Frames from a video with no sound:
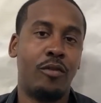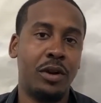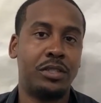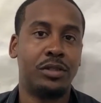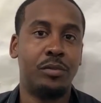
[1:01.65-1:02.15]

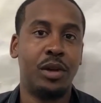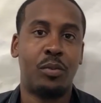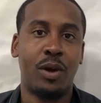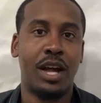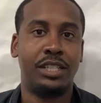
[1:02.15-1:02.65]
voice on some big
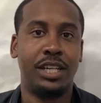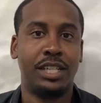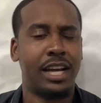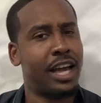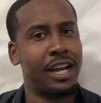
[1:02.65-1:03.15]
projects,
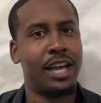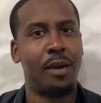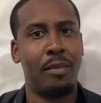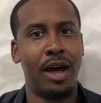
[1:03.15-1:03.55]
I kind of got